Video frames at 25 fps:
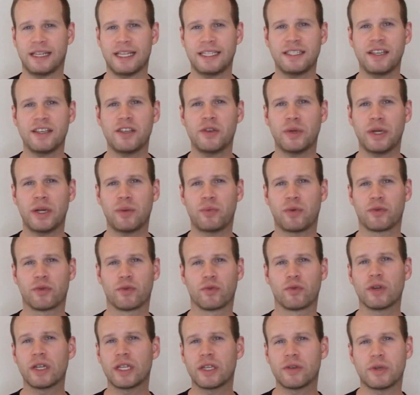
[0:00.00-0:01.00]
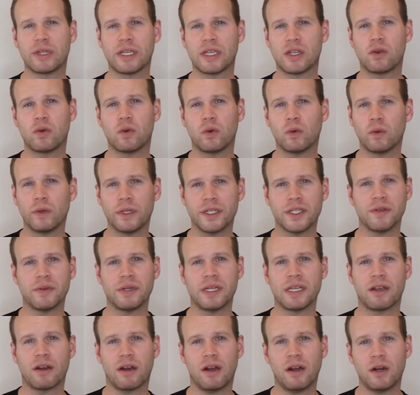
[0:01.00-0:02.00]
That's how you end up with really, really cool and
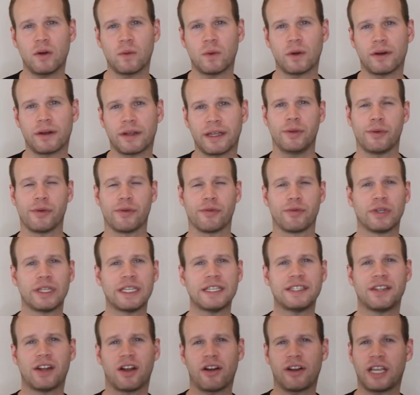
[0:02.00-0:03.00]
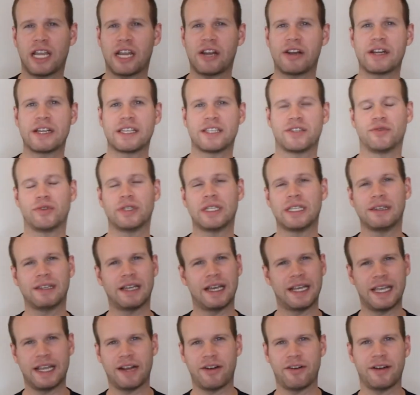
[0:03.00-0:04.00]
unique artwork with really dark areas and really
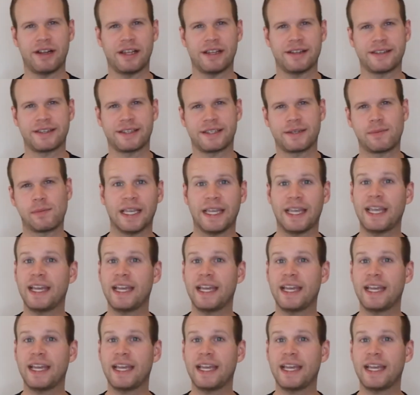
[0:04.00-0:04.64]
light areas.